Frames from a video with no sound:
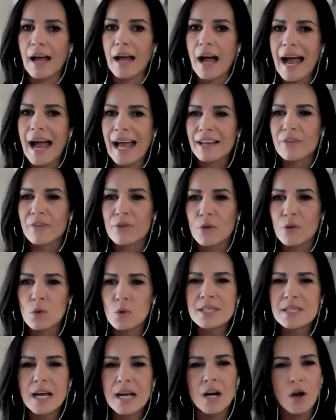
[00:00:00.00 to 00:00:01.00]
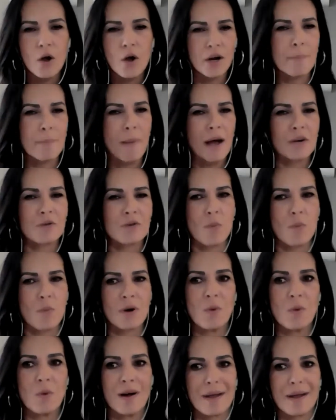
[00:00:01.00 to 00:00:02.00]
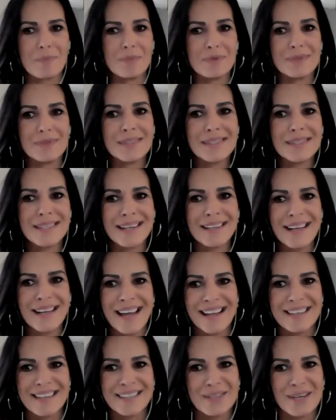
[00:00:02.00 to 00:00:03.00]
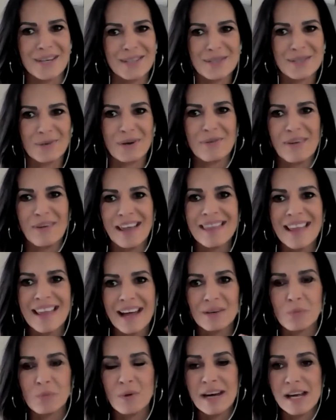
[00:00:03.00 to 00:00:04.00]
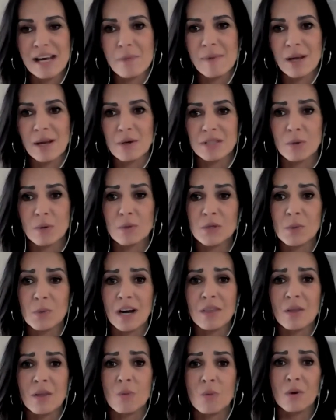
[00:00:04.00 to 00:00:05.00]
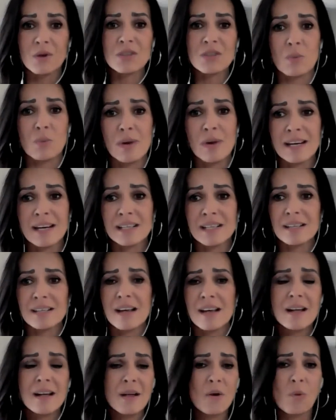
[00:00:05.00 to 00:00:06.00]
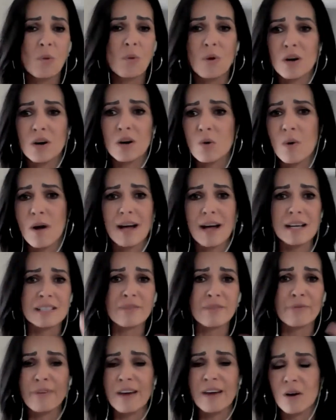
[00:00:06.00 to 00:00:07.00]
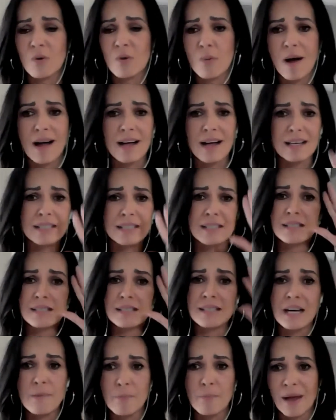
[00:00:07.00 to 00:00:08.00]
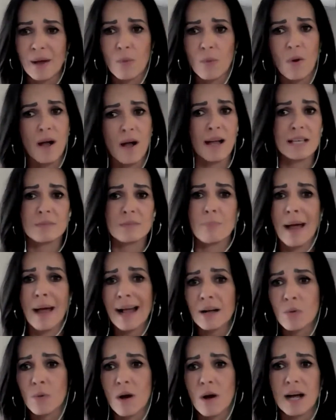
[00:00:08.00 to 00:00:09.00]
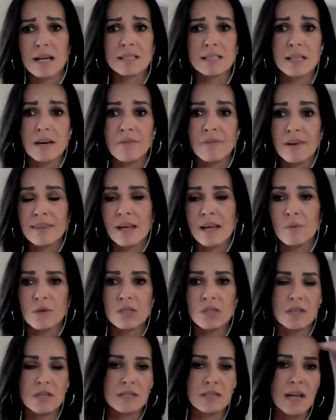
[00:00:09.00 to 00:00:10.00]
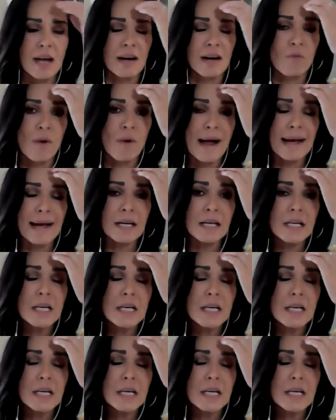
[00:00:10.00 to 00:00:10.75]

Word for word: I had thought a lot about Robin Williams to sort of in that week, because it was one of the worst weeks, work-wise, fear-wise, sleeping-wise, back-wise. Everything was just out of whack.